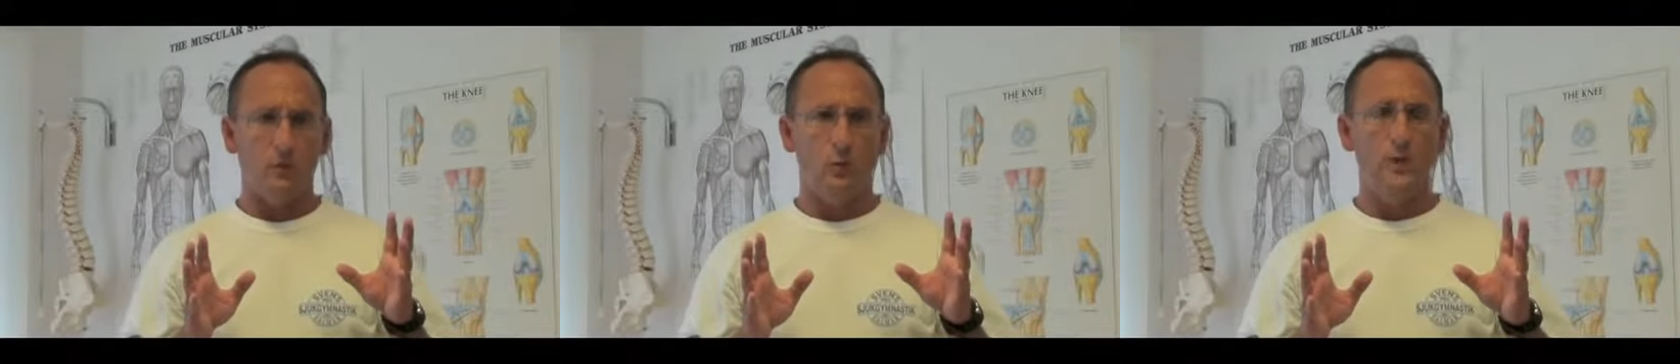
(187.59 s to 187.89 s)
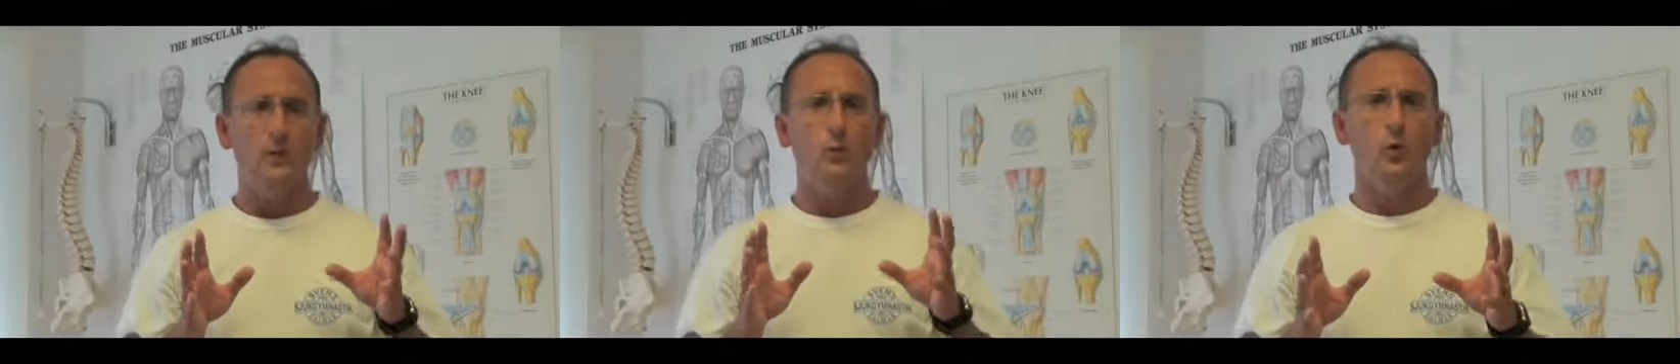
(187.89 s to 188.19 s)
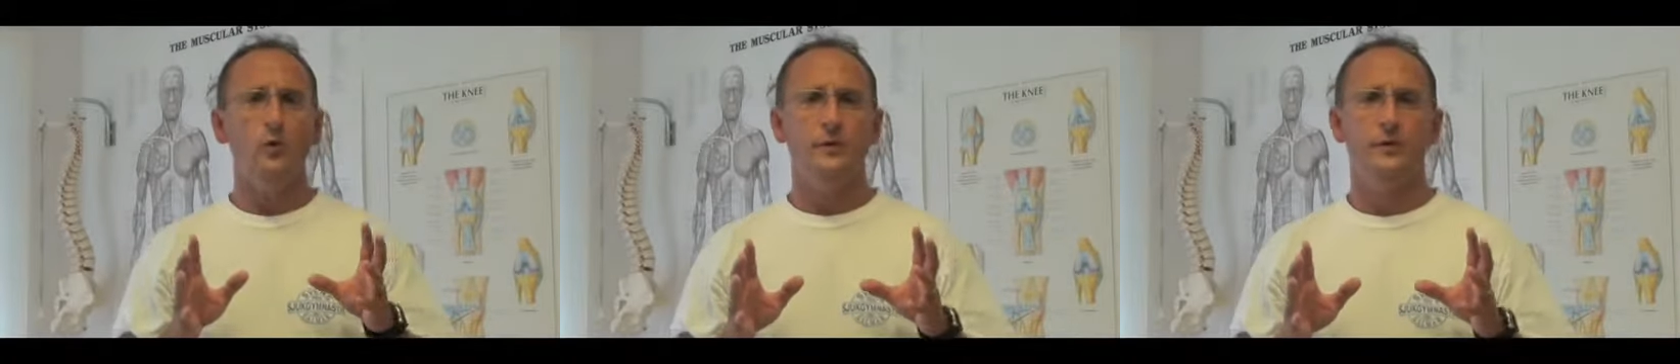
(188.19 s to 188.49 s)
we
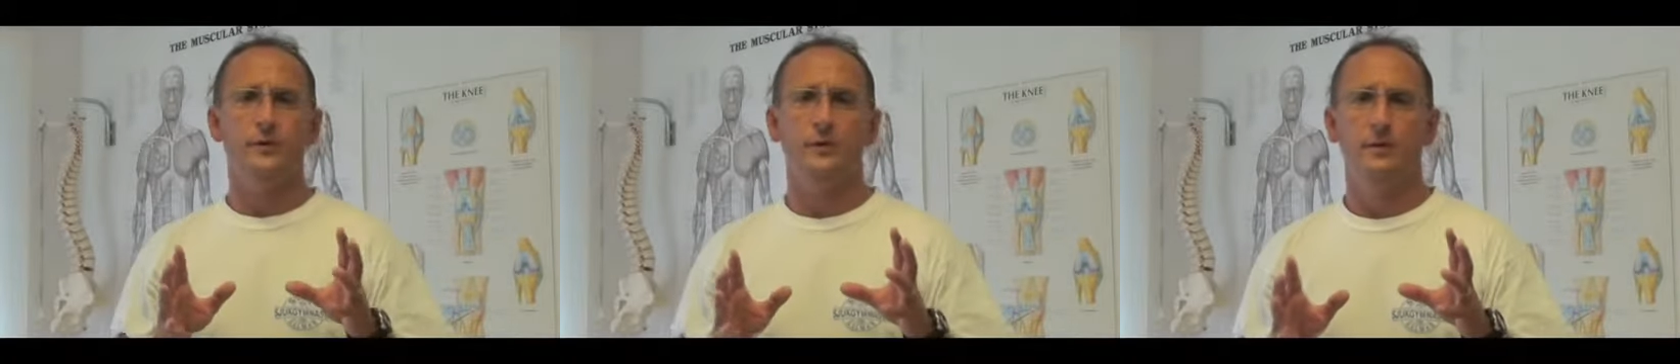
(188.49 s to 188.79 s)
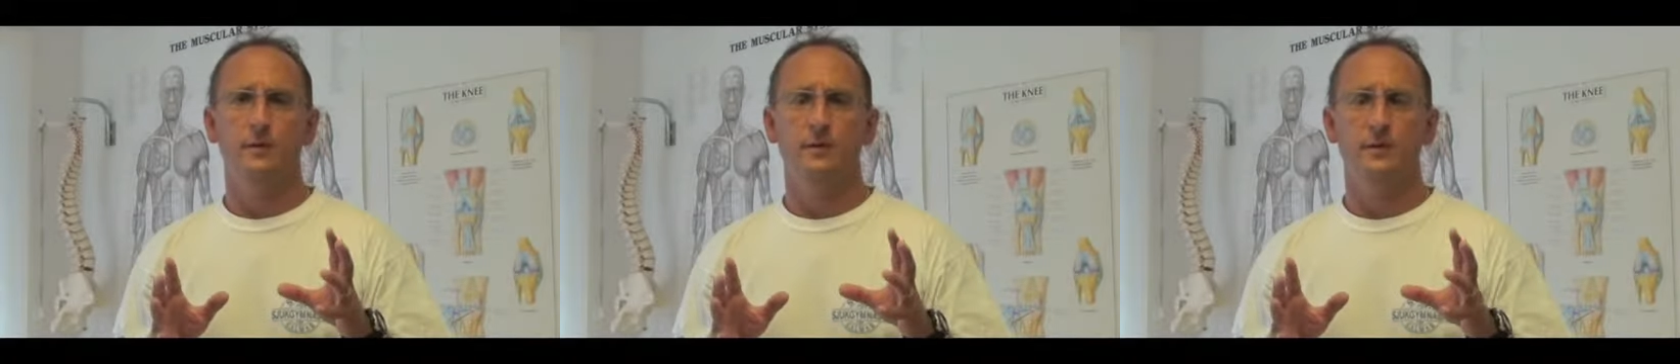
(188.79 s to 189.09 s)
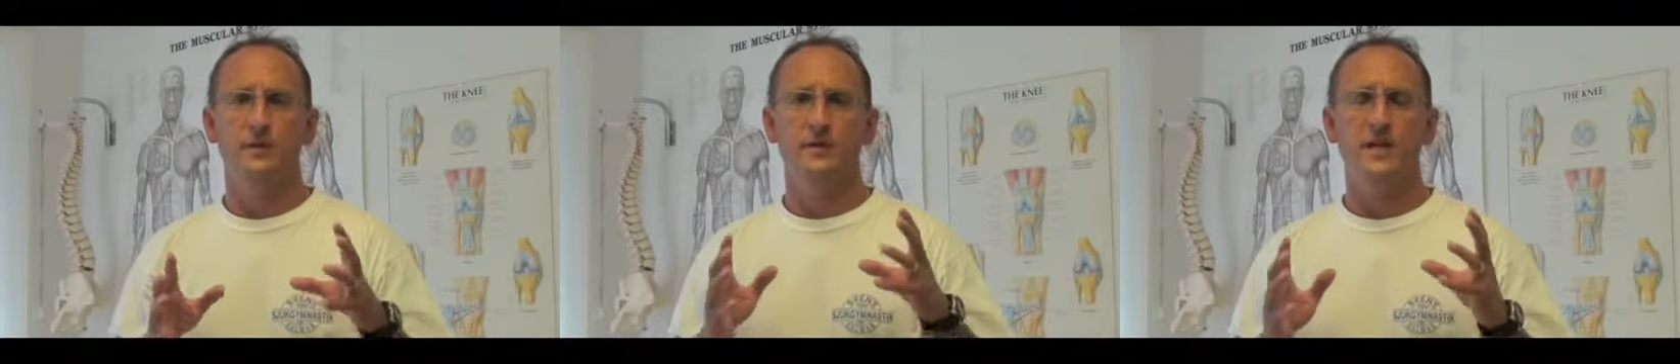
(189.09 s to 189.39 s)
want
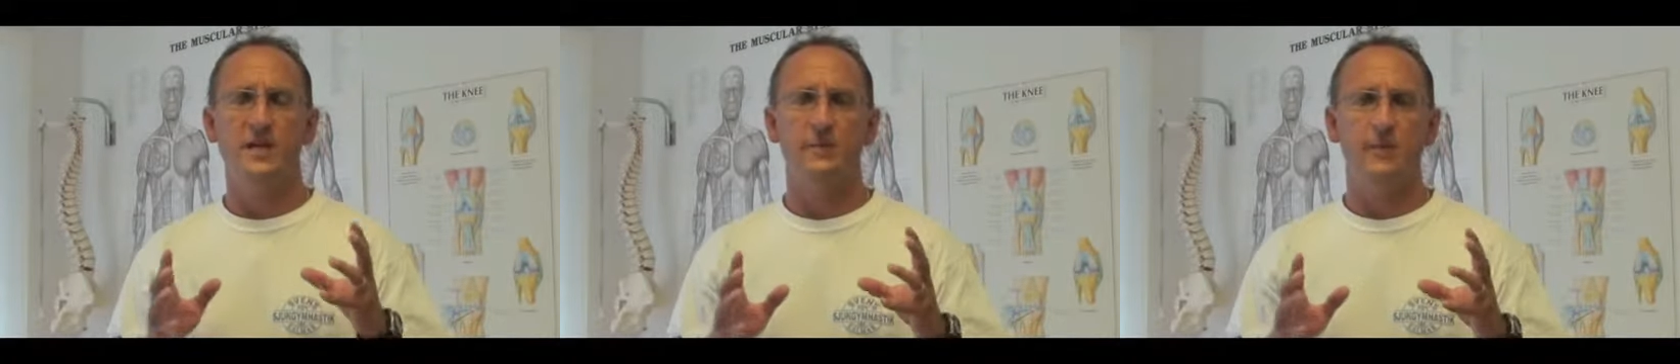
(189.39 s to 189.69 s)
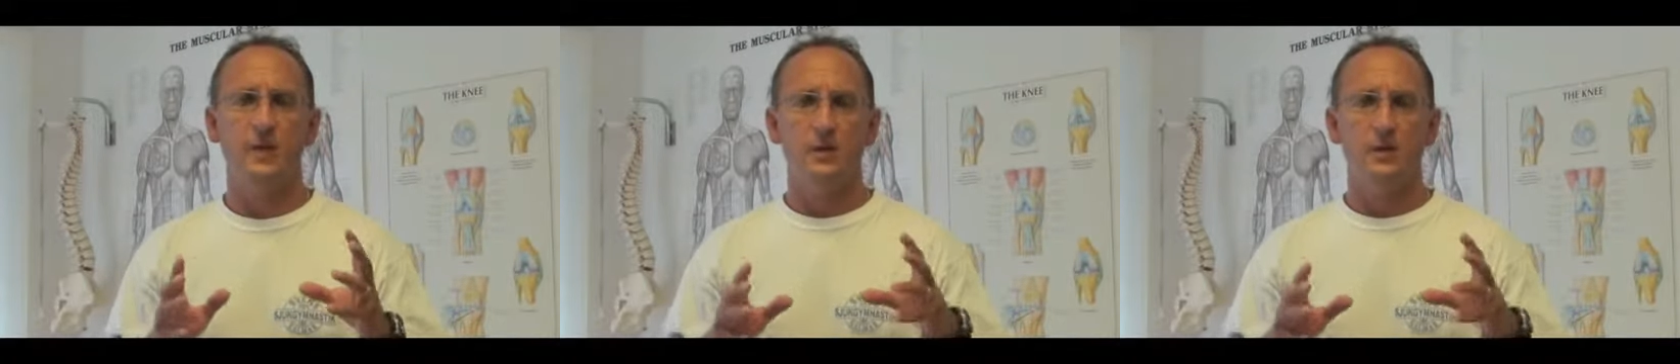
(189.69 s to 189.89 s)
the tape